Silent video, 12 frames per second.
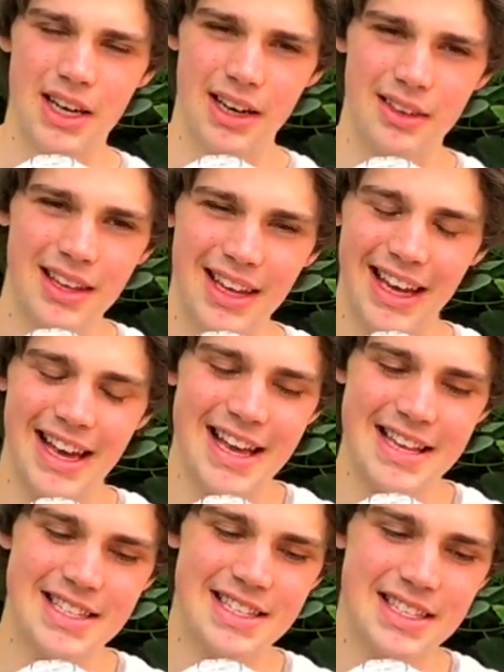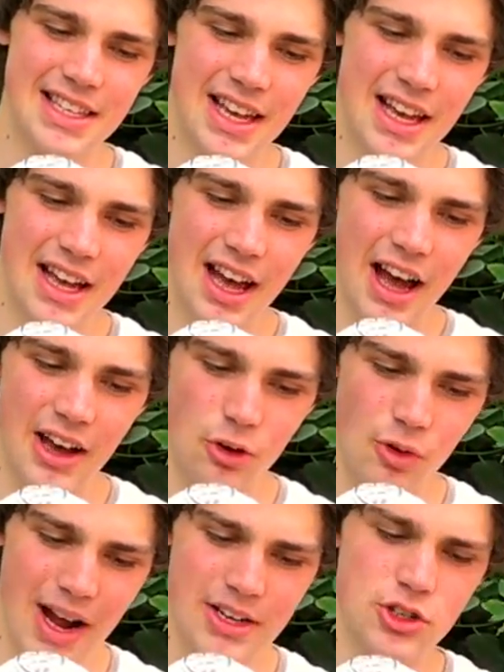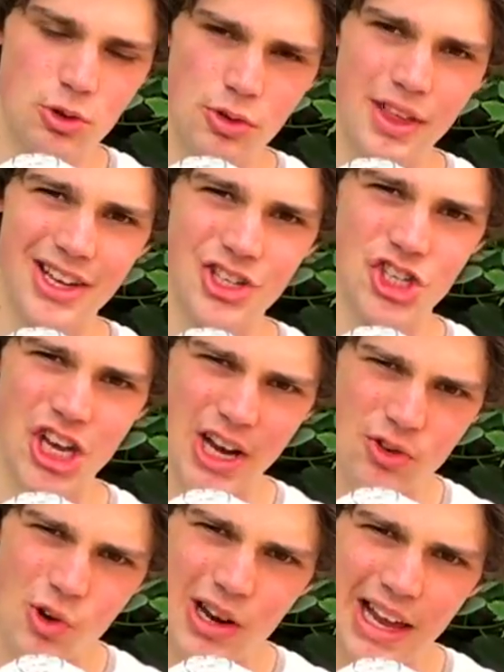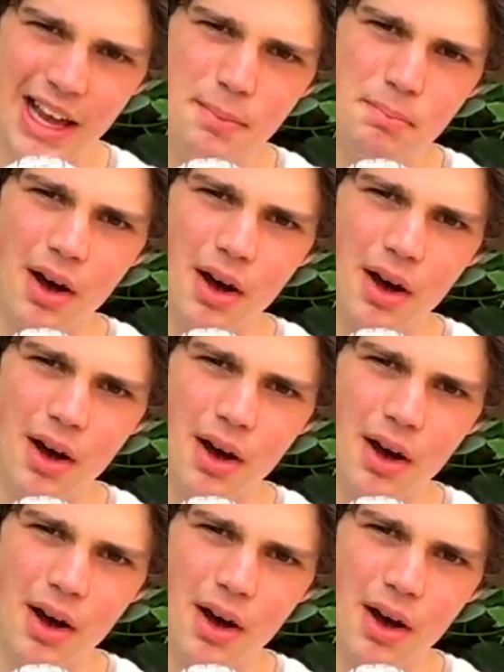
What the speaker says: And I think it is a gradual thing generally,